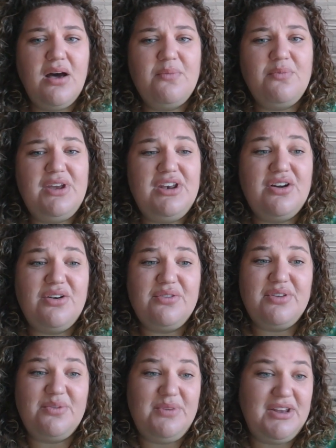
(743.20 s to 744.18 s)
We know
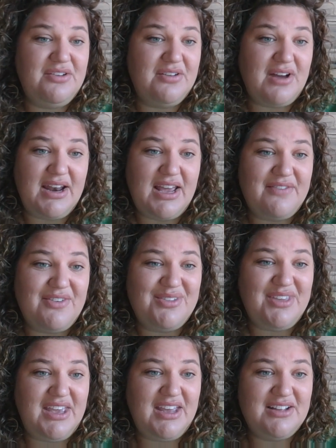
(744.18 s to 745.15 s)
that we do not have all
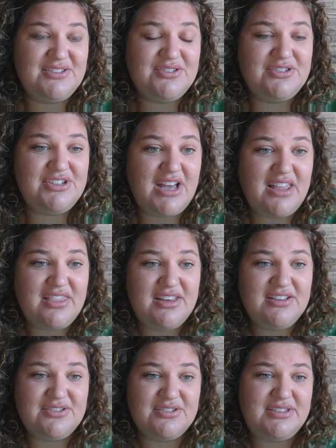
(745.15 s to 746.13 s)
the answers yet.
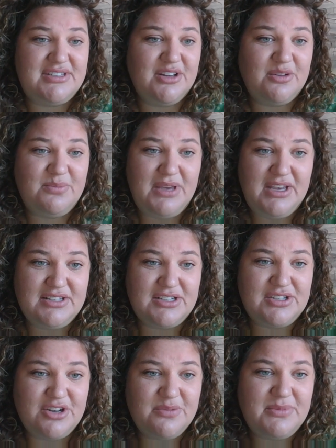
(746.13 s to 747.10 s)
Things are still being
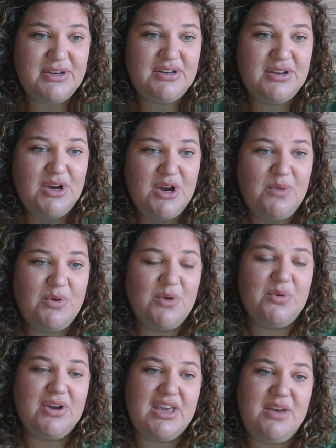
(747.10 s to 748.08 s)
determined. We're
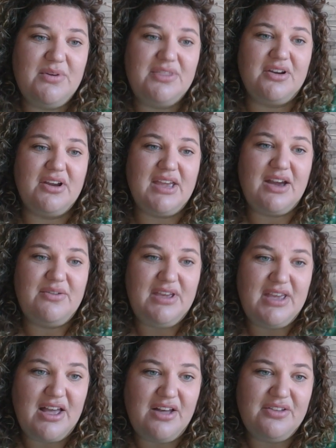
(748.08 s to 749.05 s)
working with our county
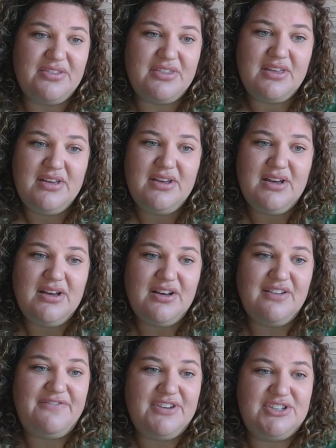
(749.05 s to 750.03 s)
health
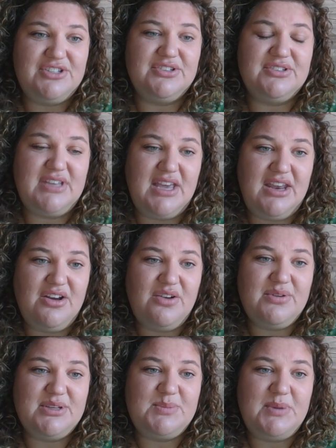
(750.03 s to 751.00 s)
officials and
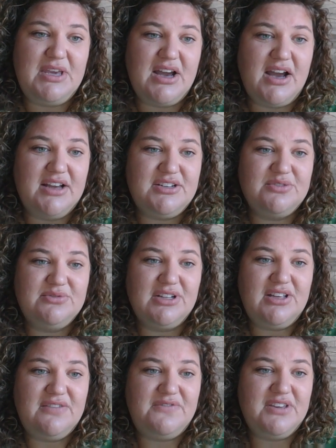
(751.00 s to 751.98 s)
OSPI to
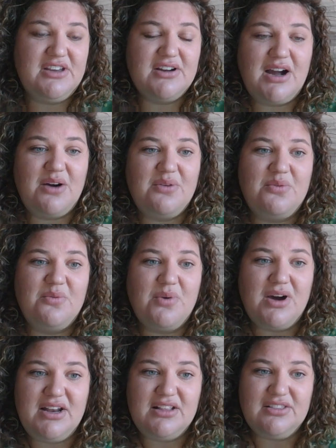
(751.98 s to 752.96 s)
really figure out
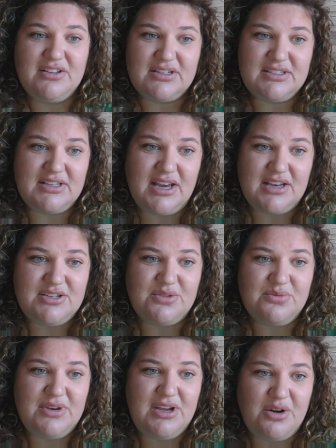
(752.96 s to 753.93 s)
what it looks like to
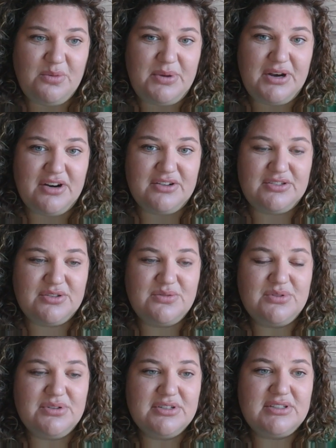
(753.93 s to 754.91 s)
reopen our
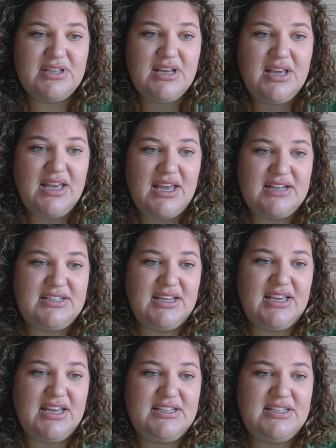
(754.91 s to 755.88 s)
schools and to
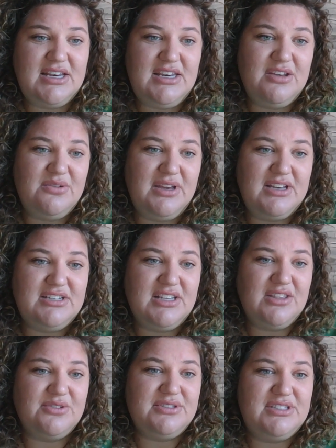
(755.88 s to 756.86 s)
continue into
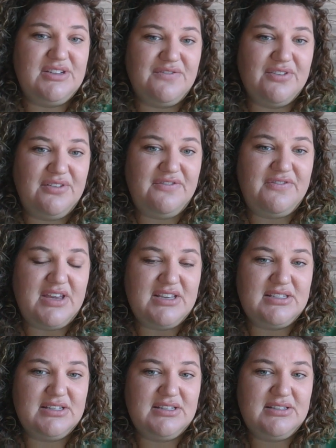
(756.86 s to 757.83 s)
those different
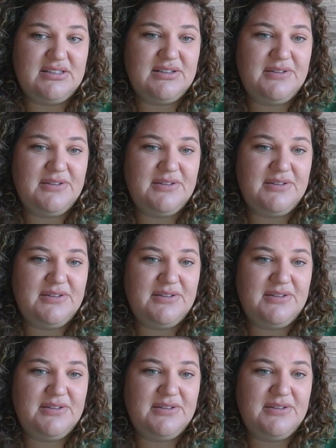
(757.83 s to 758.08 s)
phases.